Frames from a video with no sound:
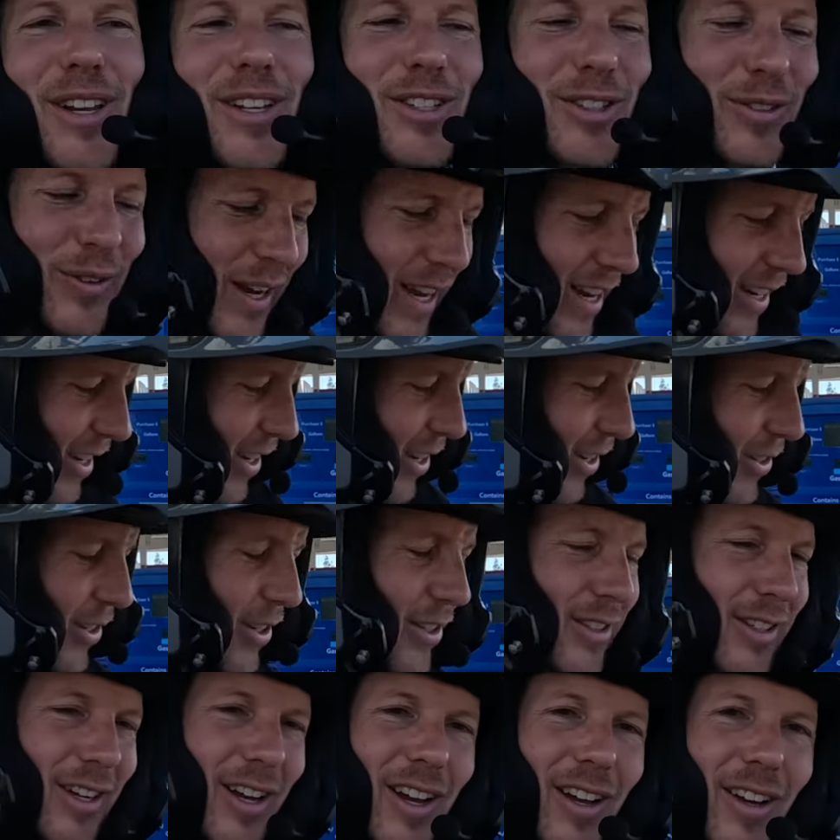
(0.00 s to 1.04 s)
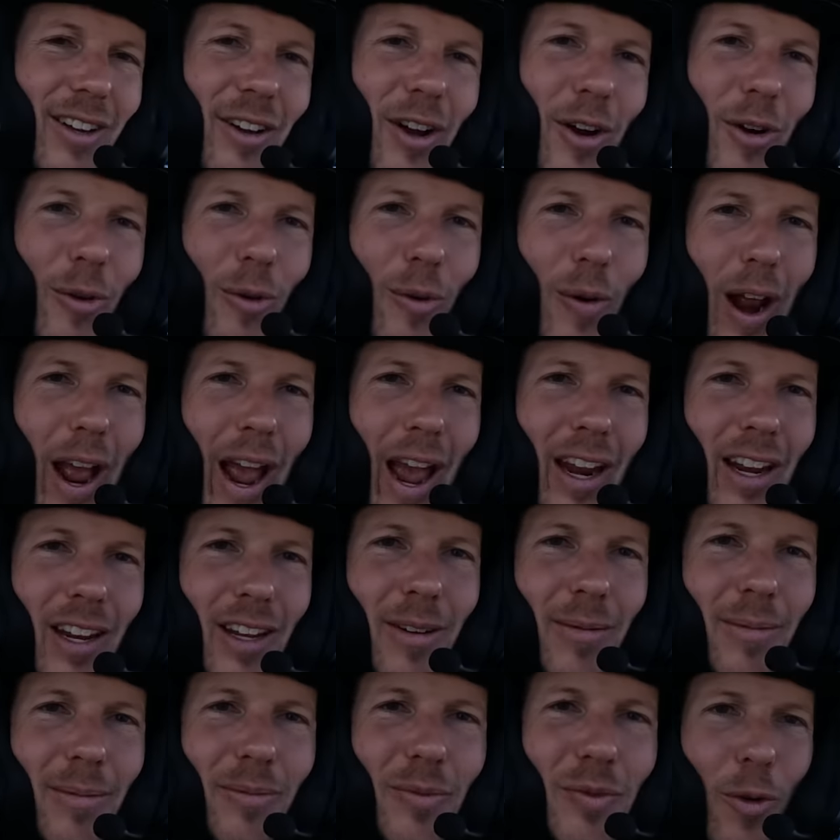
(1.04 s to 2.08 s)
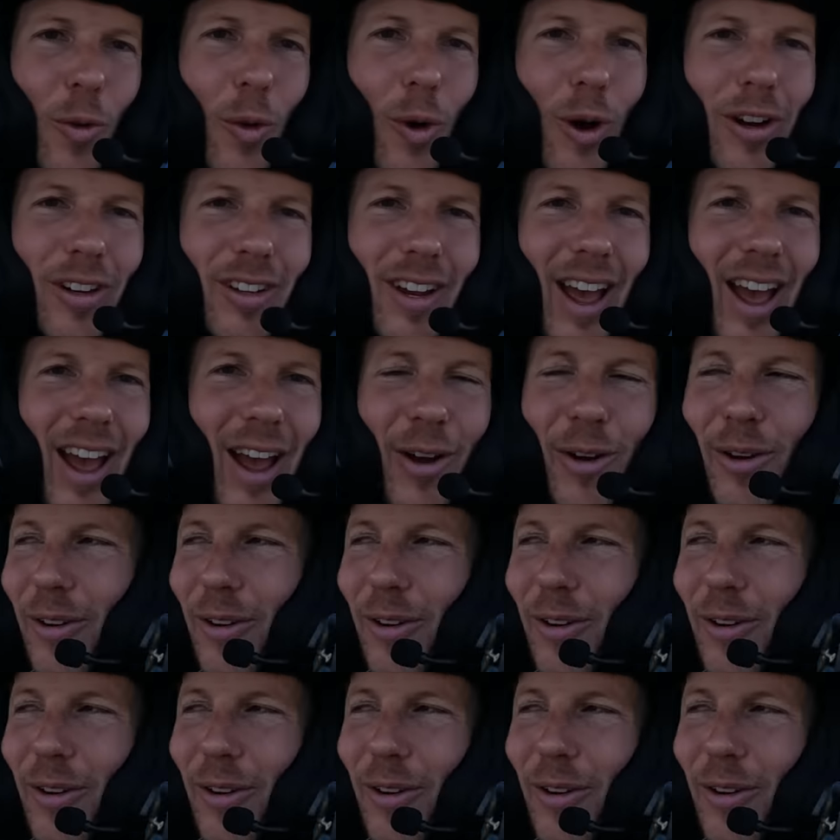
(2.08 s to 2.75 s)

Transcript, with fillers: pretty sweet, dude. Just a, a random work day.